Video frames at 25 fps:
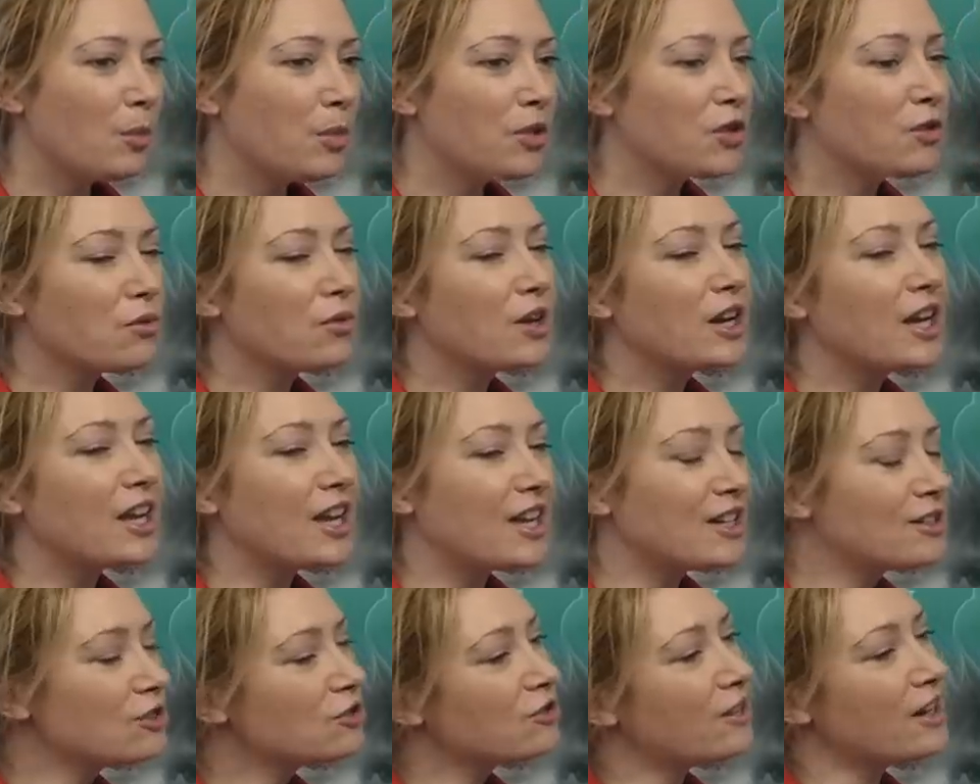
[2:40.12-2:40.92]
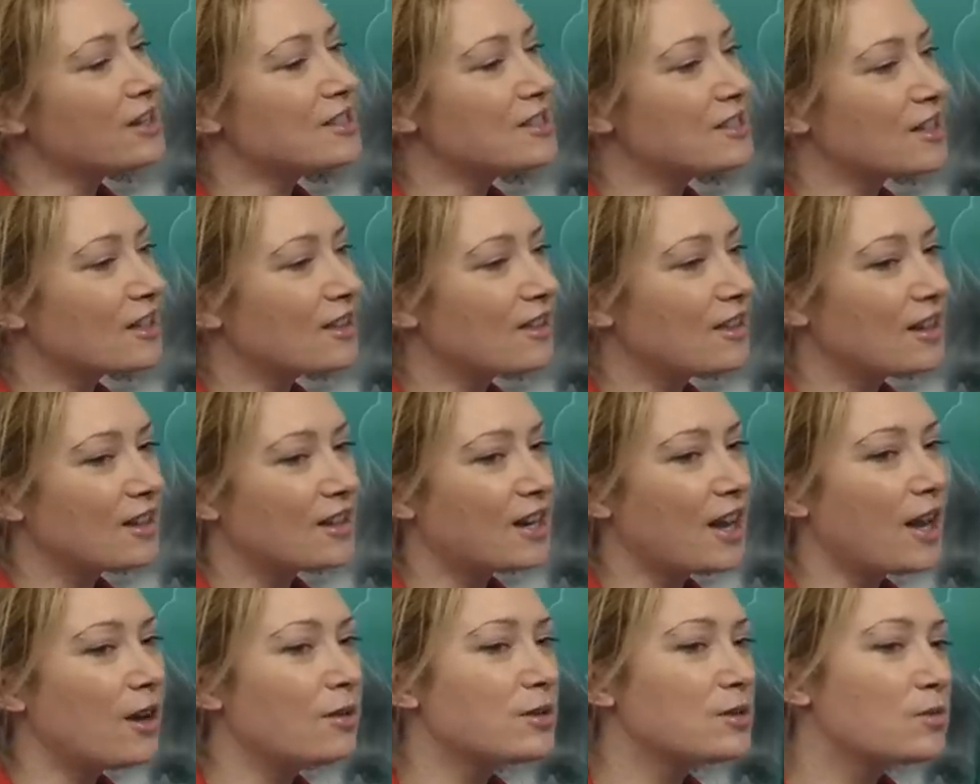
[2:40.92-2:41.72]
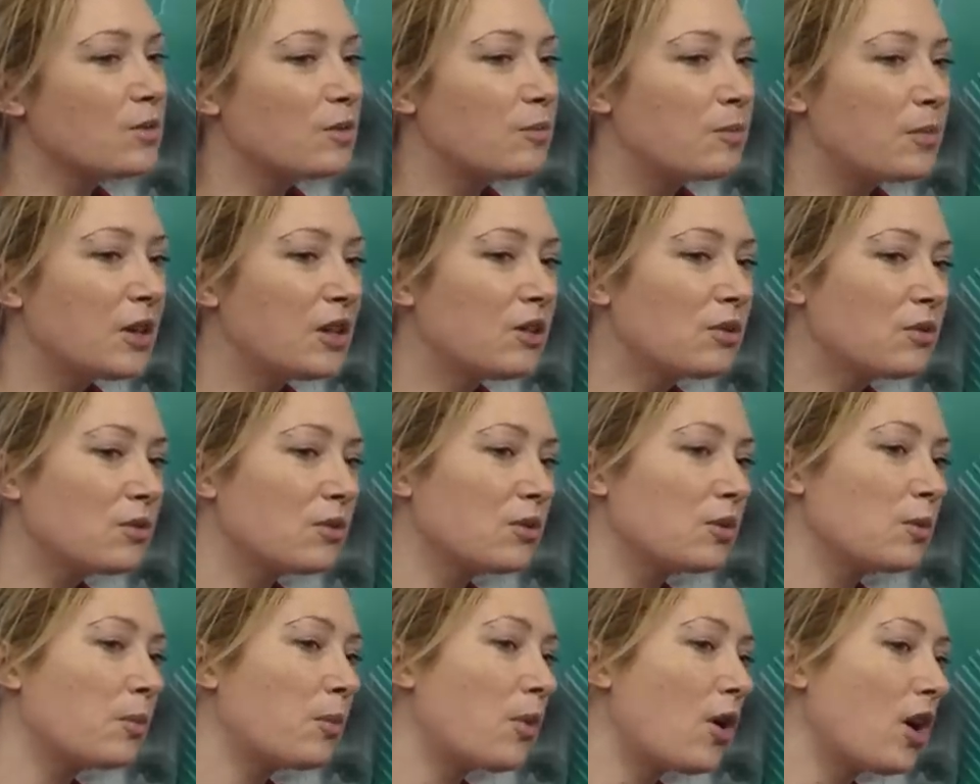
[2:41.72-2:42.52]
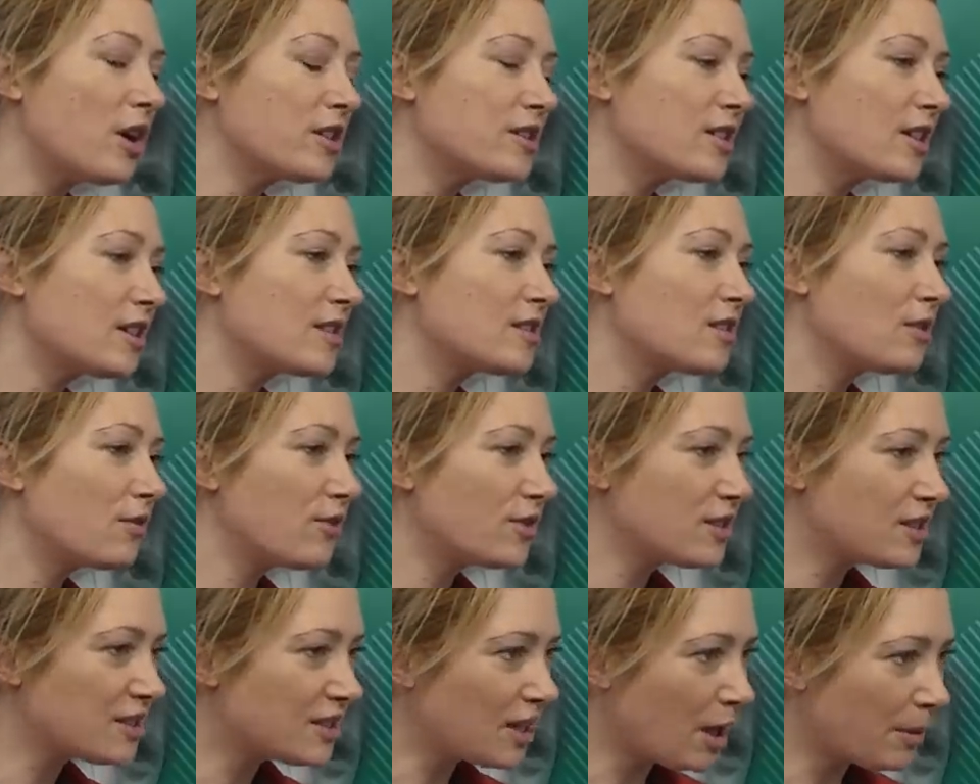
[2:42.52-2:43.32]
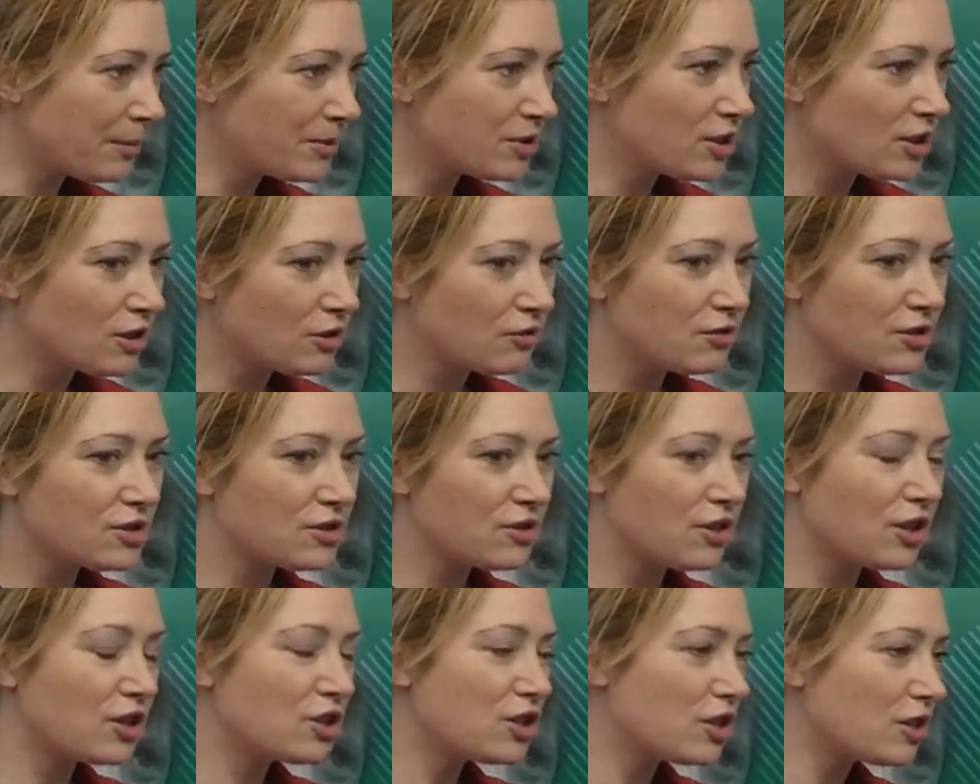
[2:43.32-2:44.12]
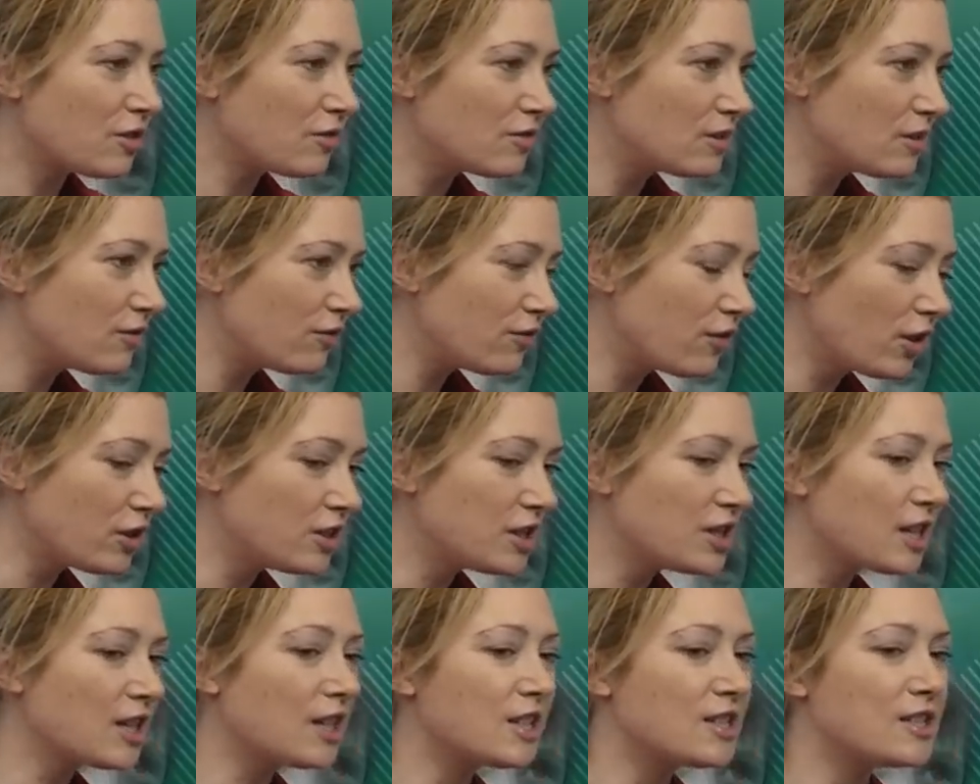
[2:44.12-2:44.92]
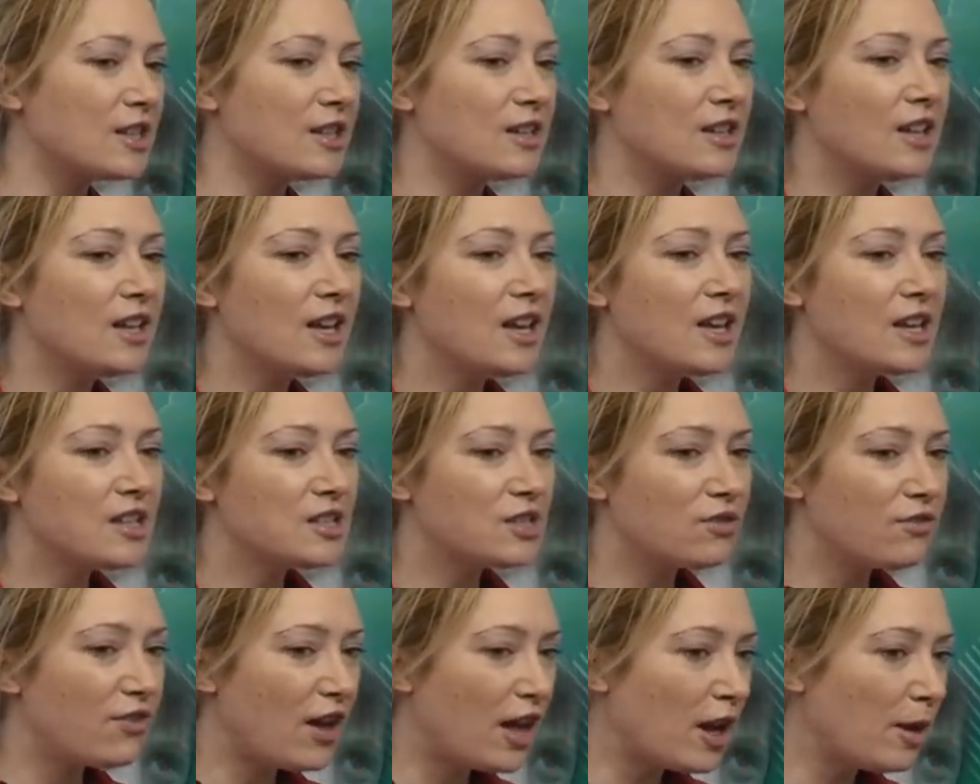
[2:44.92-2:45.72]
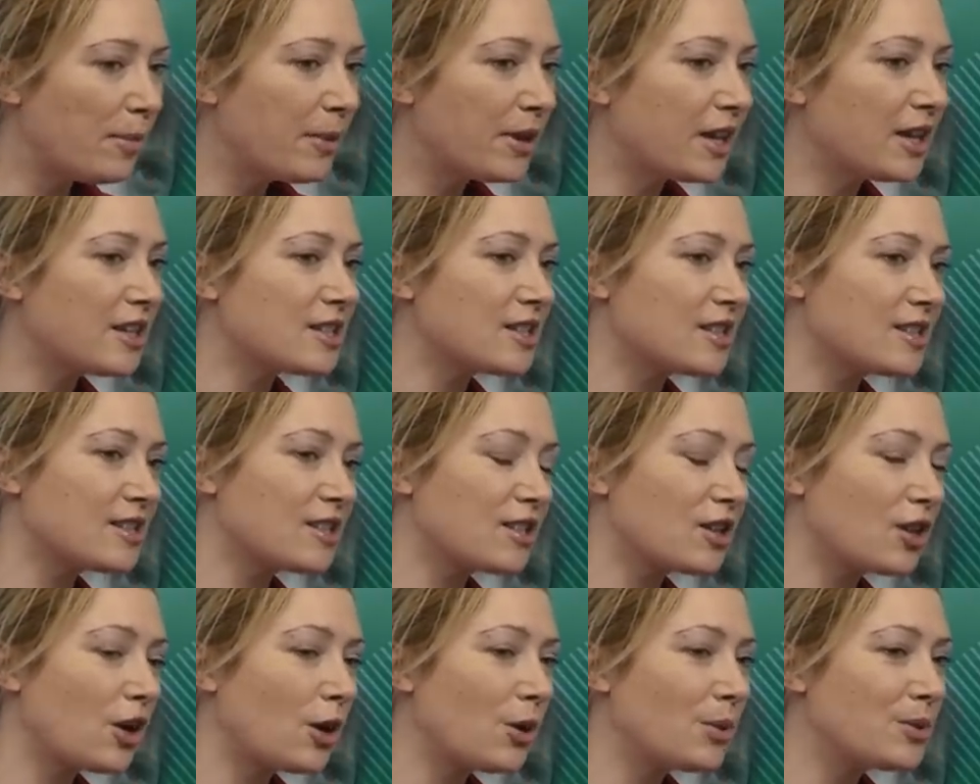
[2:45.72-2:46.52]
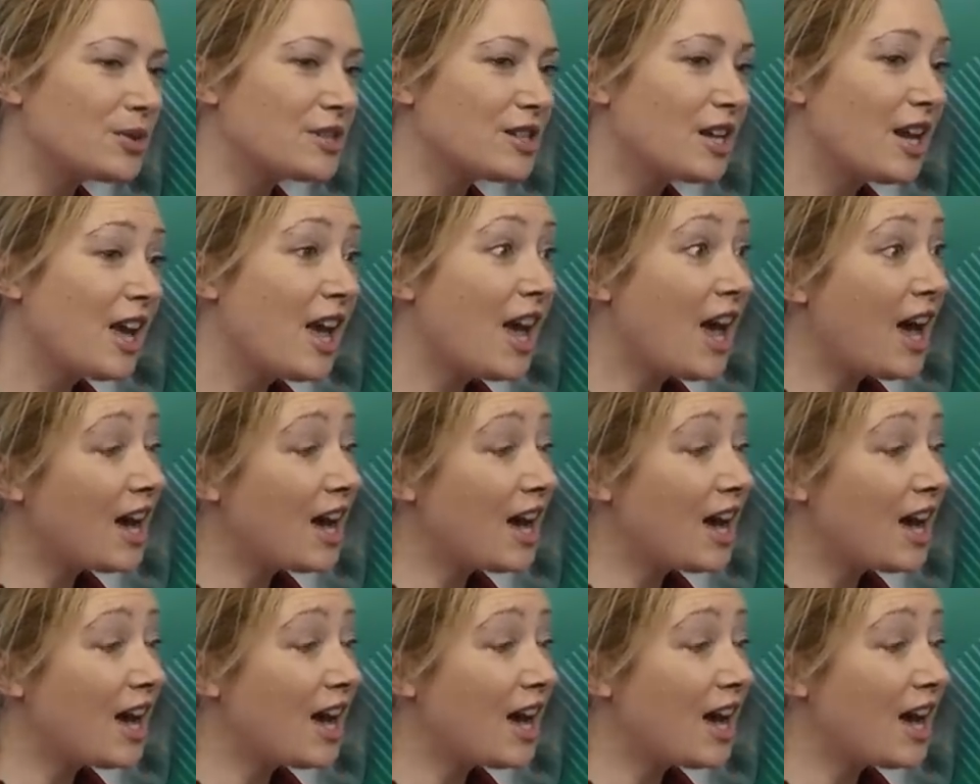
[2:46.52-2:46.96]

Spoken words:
But the really interesting thing now is we've been through the process of establishing the research and funding it and developing it as it goes.